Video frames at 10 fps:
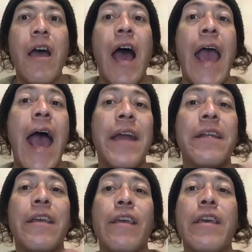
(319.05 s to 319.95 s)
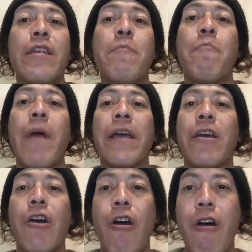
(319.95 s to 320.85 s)
I had it in my
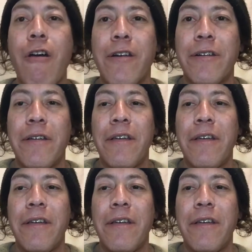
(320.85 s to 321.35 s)
cart,